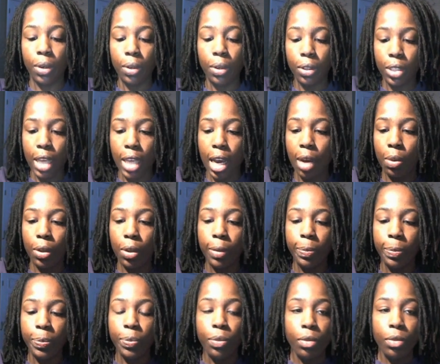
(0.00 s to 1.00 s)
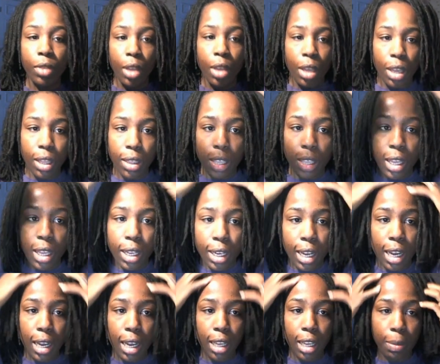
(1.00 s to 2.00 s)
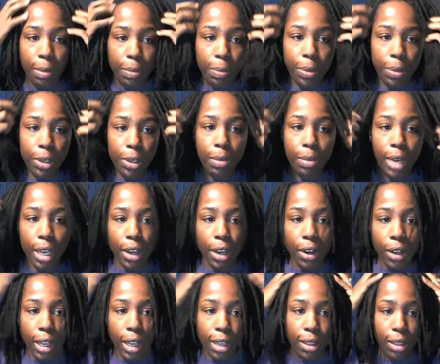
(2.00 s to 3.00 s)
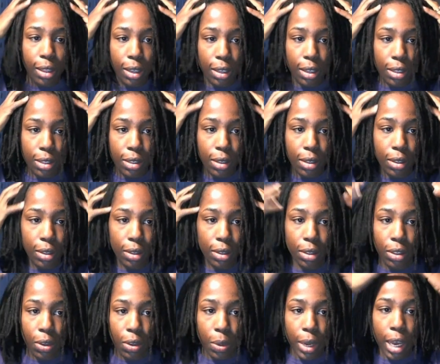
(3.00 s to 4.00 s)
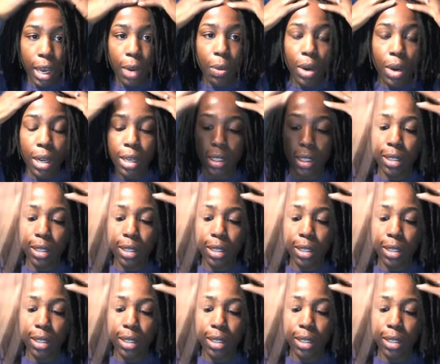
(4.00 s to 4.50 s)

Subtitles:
towel, and then I put my hair like this, the way I want it